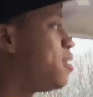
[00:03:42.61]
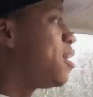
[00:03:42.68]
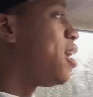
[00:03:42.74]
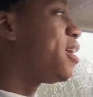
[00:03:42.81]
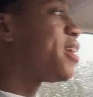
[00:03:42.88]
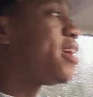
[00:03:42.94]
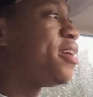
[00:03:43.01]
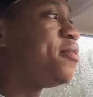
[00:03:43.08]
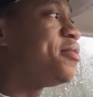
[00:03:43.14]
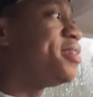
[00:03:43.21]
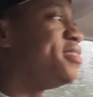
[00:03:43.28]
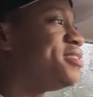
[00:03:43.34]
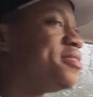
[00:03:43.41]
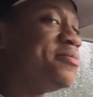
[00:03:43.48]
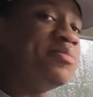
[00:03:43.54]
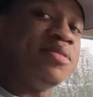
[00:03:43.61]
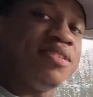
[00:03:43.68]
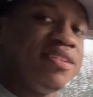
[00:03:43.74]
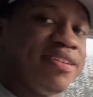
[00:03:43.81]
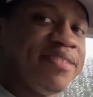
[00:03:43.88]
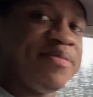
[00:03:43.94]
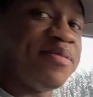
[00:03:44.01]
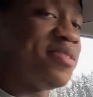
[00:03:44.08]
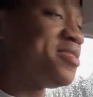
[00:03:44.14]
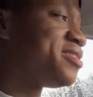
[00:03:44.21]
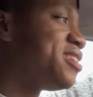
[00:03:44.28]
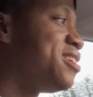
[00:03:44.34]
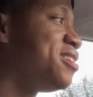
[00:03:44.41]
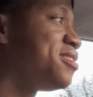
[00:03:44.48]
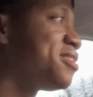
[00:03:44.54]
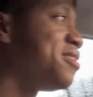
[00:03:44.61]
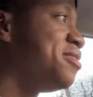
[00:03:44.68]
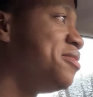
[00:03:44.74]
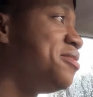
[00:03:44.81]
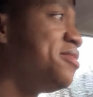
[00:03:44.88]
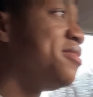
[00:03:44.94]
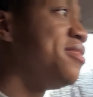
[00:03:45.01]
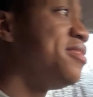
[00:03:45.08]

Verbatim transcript: I can't wait till Malia's first day of school.